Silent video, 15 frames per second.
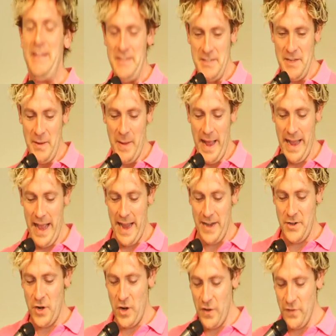So I
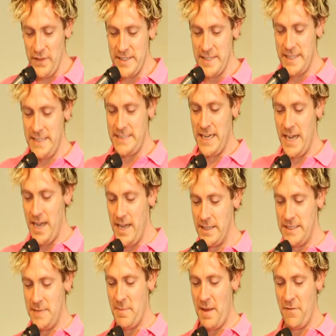nervously
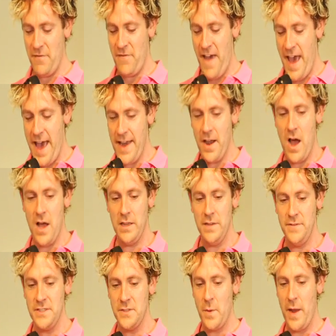tugged at my fat
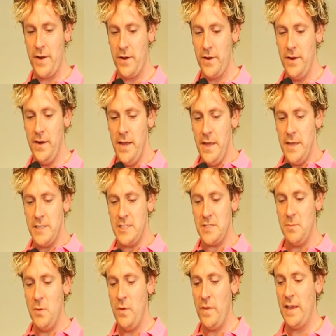olive sweater,
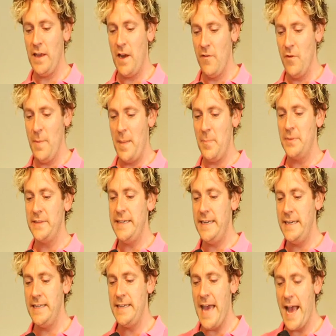smoothing it over my
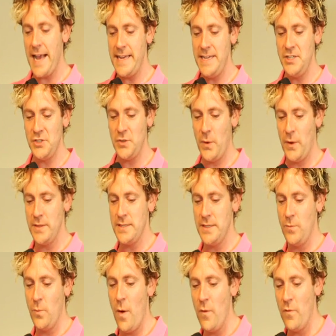pleated khaki shorts
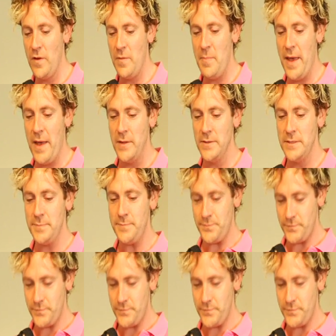and woven belt.